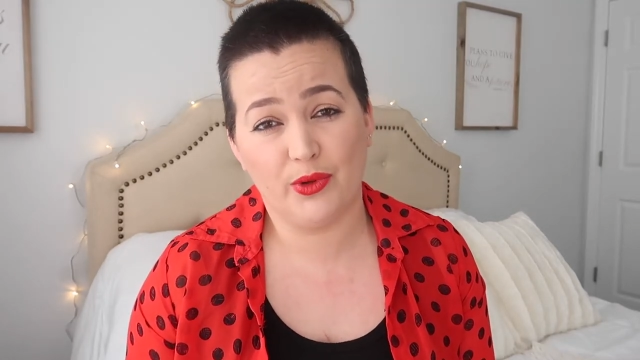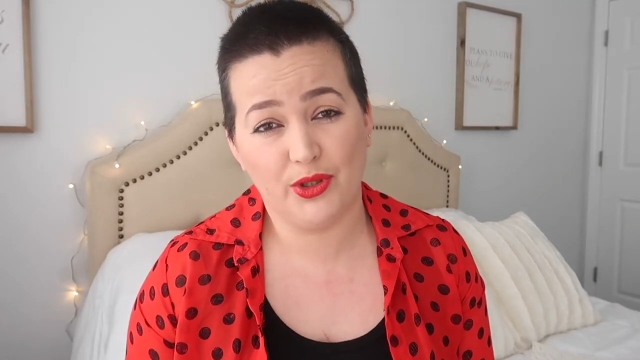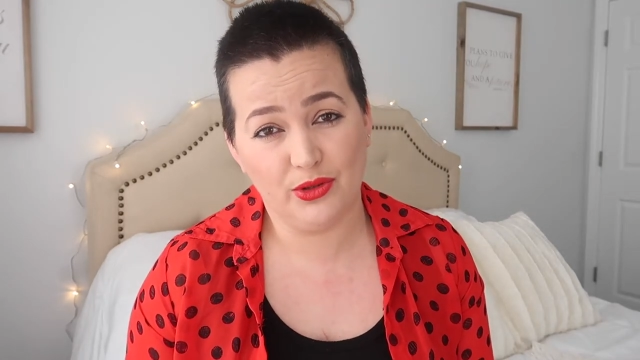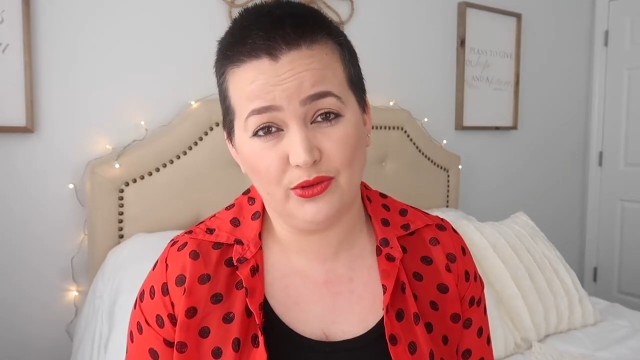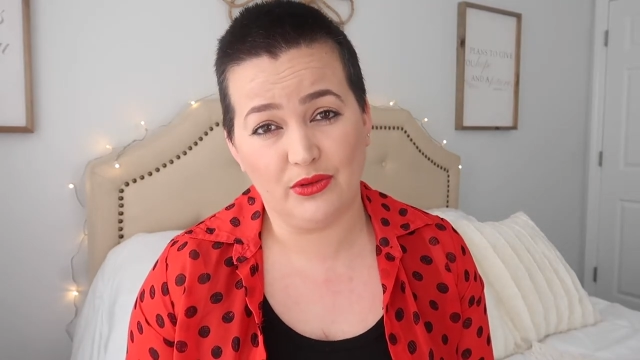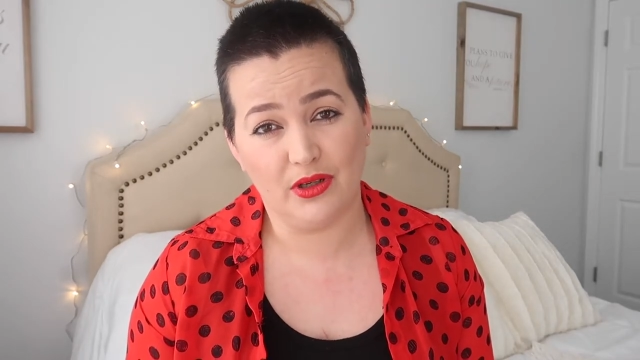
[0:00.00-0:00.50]

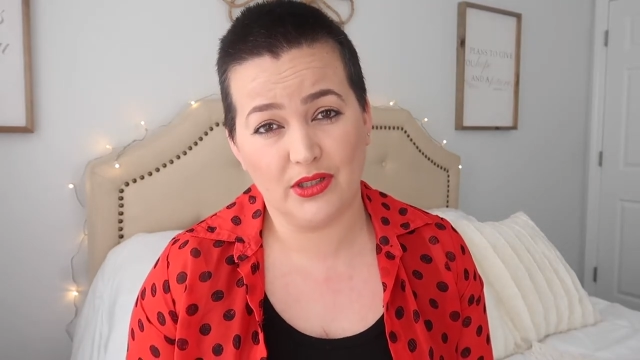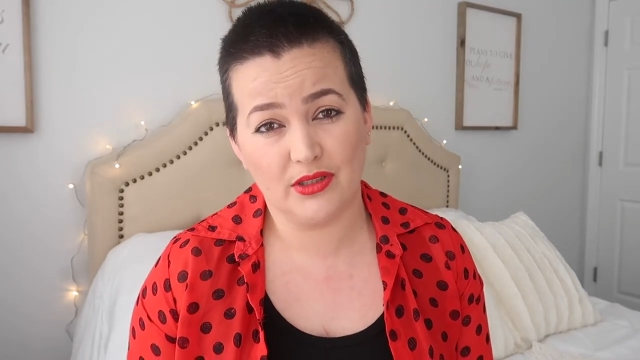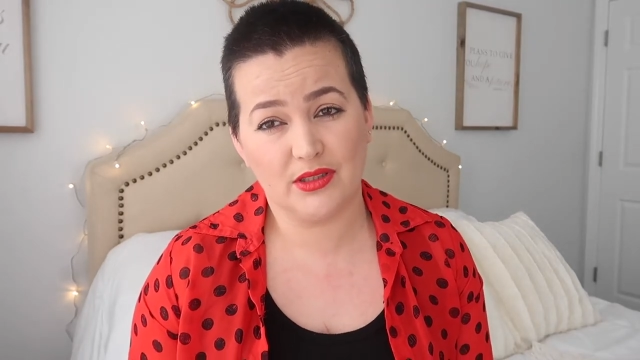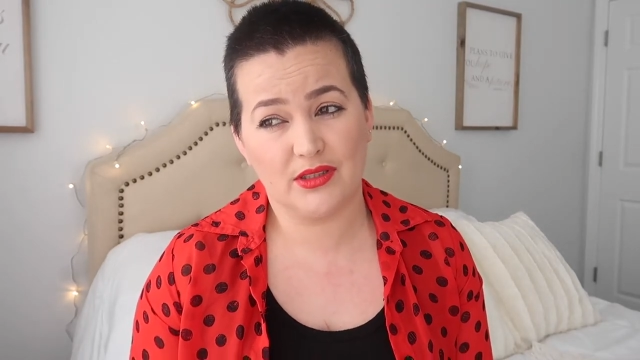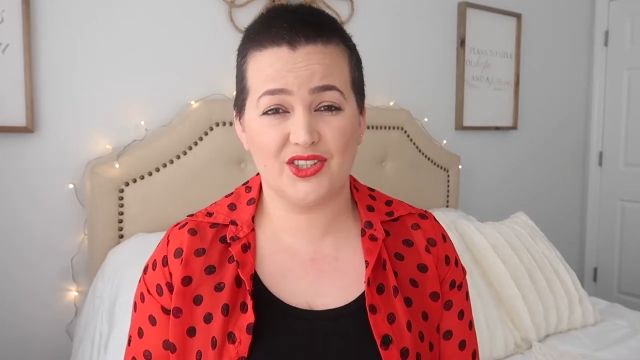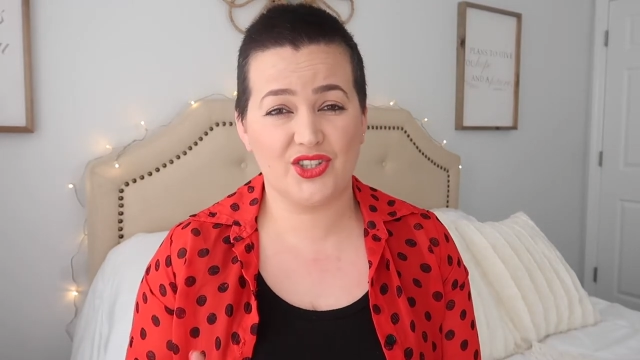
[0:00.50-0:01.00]
what you
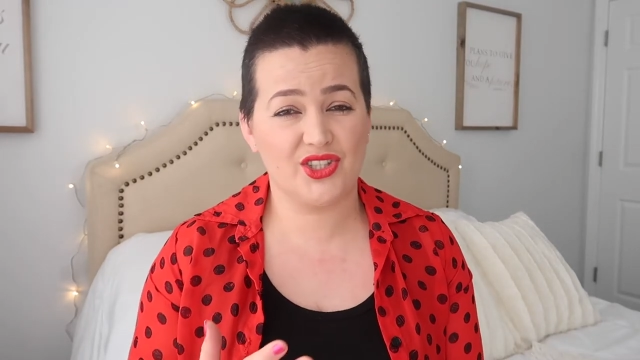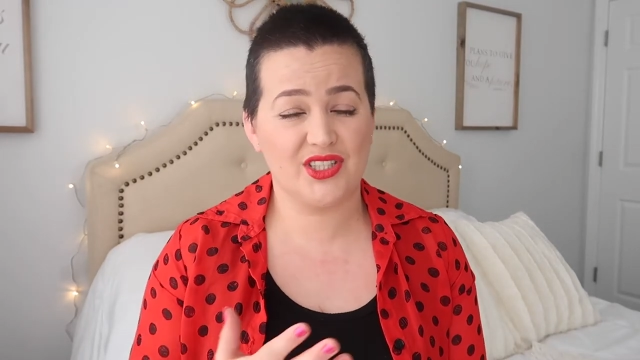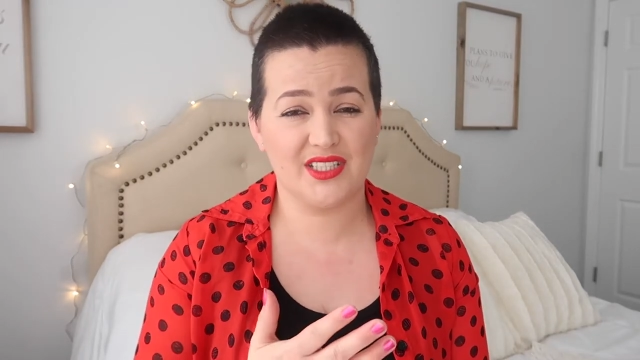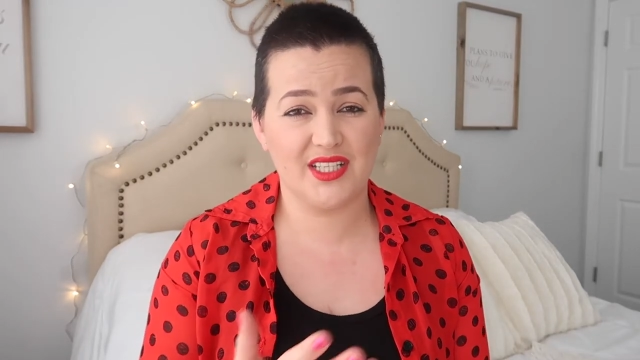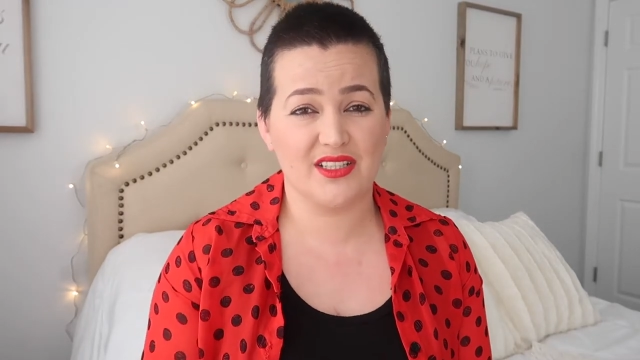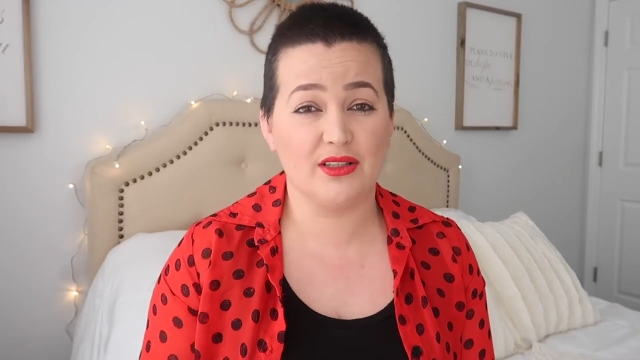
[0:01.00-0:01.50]
want. It just
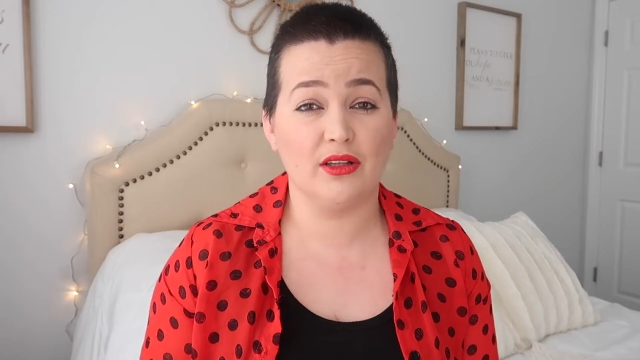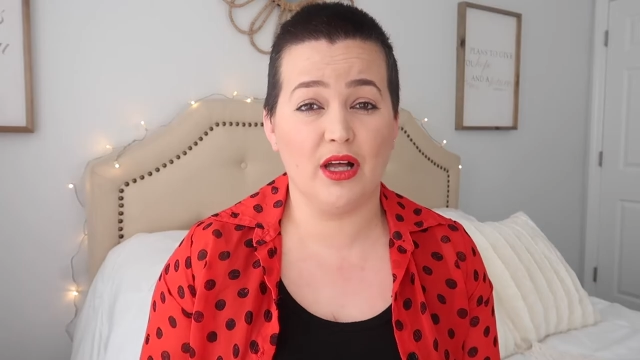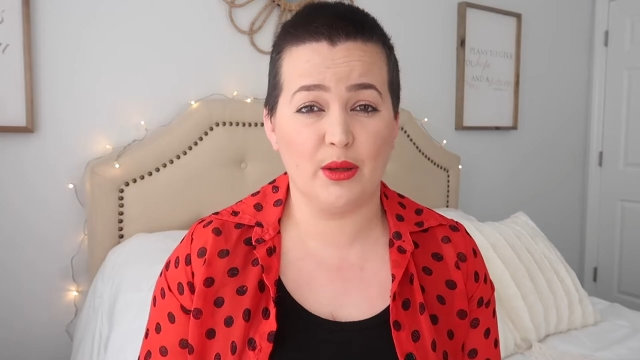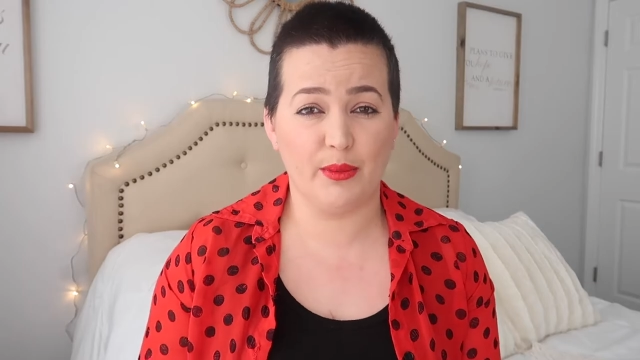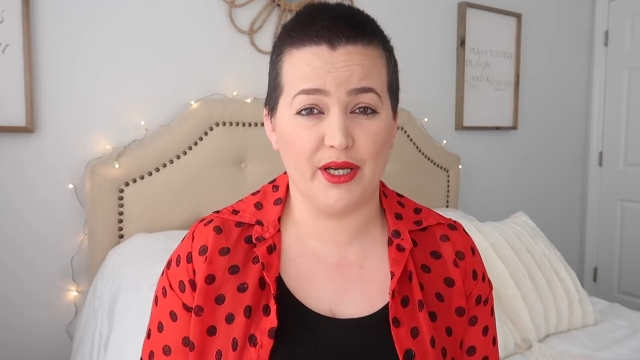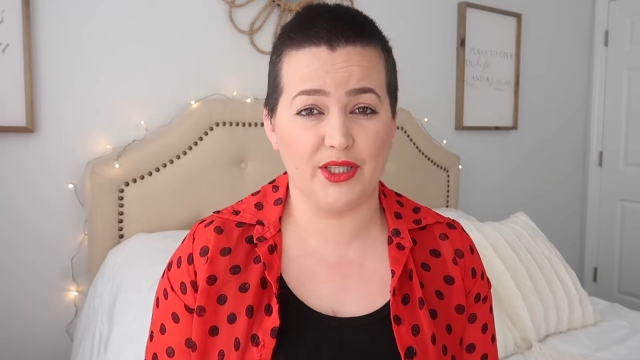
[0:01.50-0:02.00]
says a
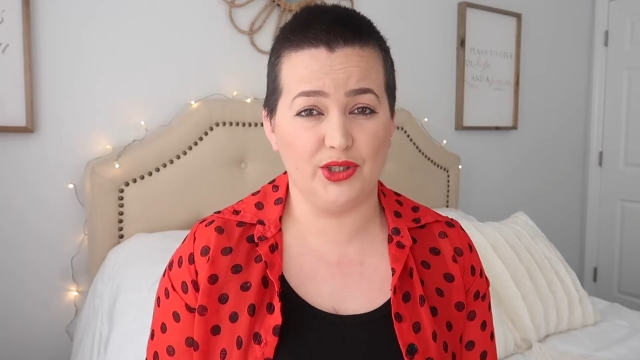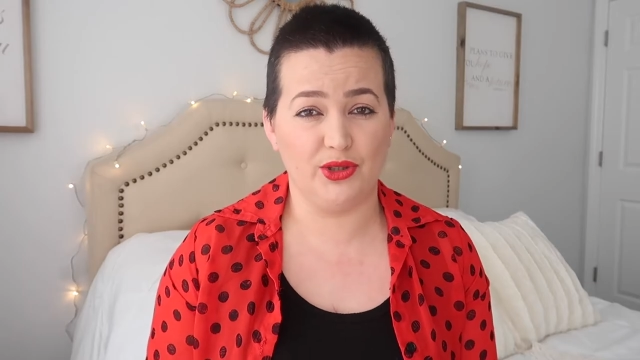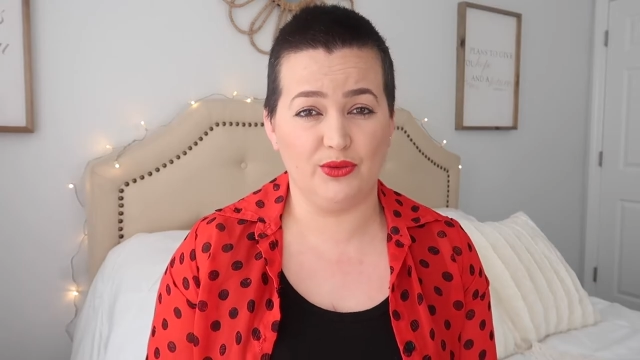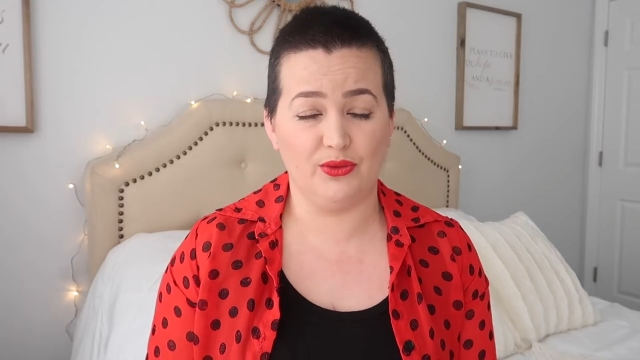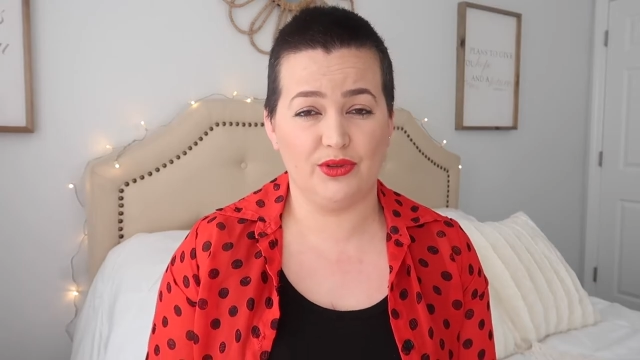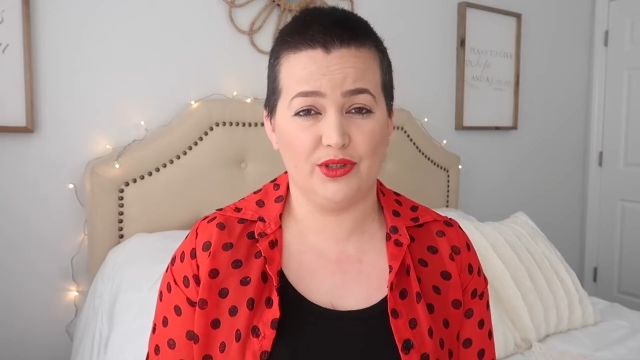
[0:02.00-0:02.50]
lot about you.